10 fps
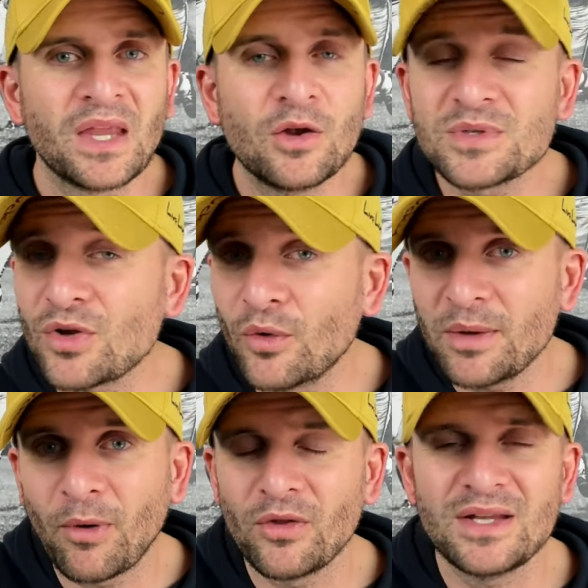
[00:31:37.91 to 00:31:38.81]
Here was Tony
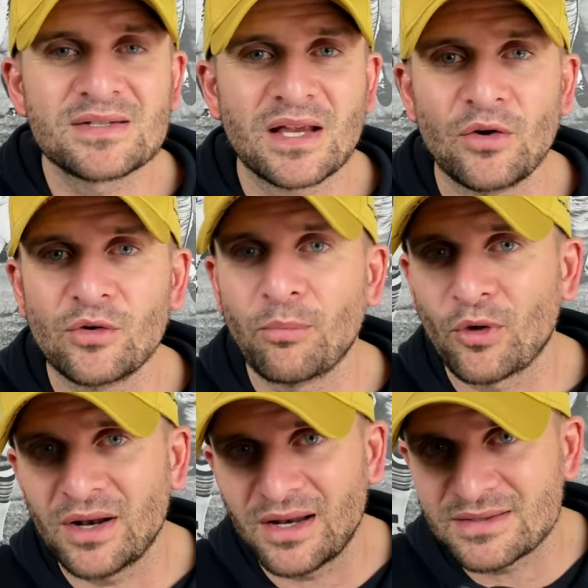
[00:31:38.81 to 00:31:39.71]
Pauline's scouting
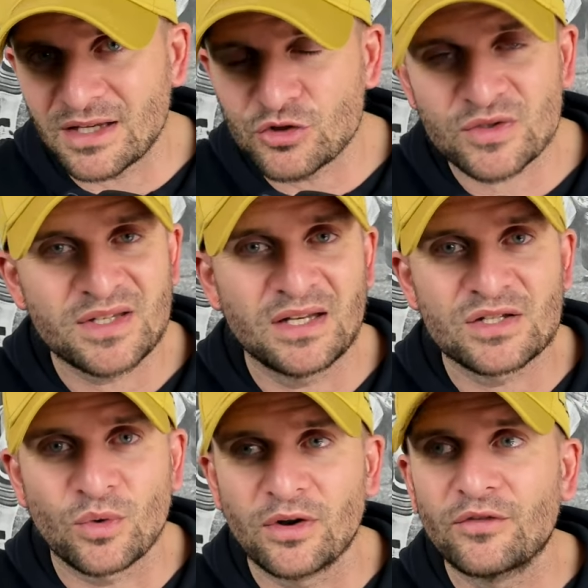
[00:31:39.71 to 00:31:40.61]
report, and it's interesting to
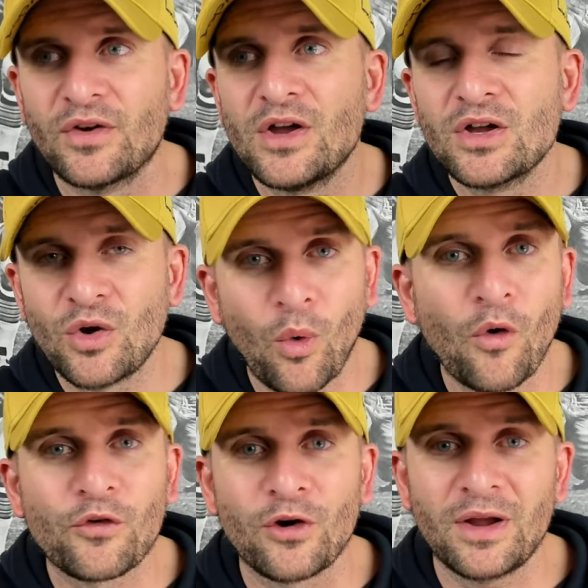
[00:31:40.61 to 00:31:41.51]
sort of go
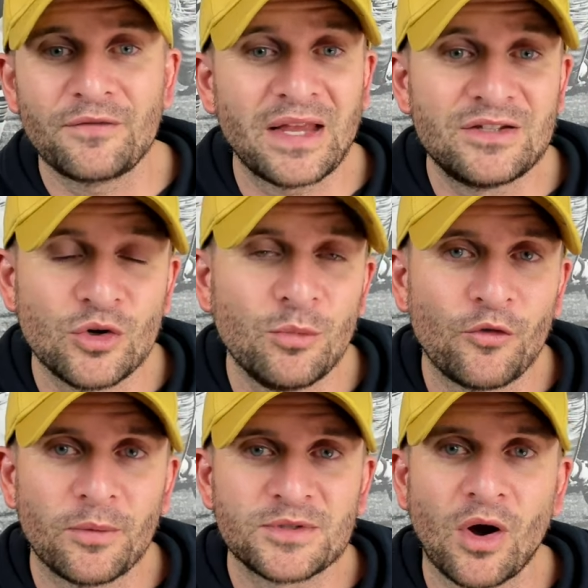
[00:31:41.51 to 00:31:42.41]
over if they do move
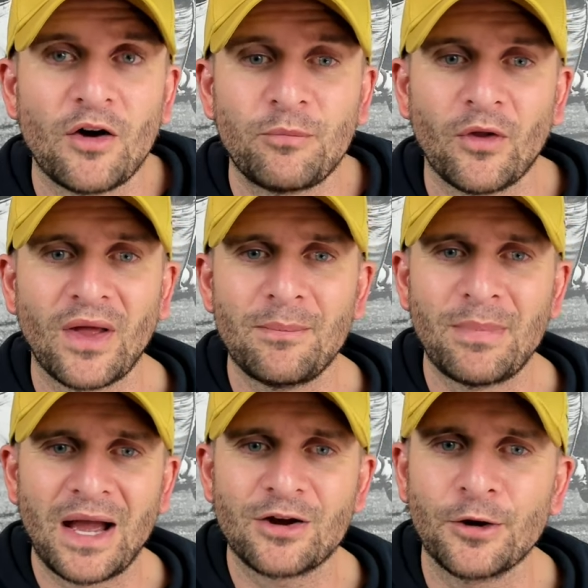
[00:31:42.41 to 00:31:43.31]
him to off-ball
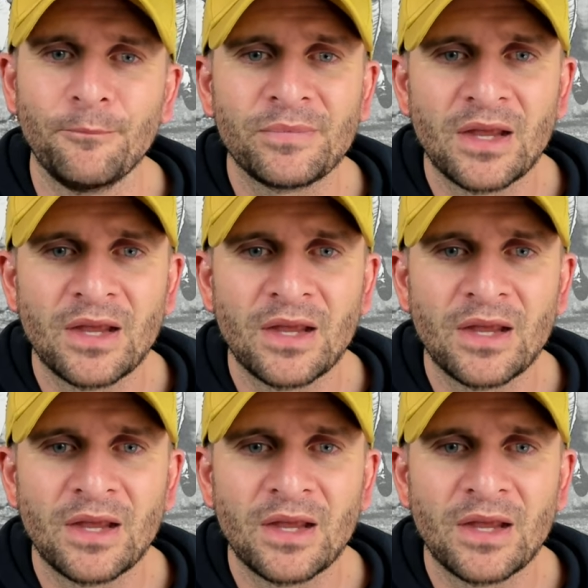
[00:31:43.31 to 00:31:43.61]
linebacker.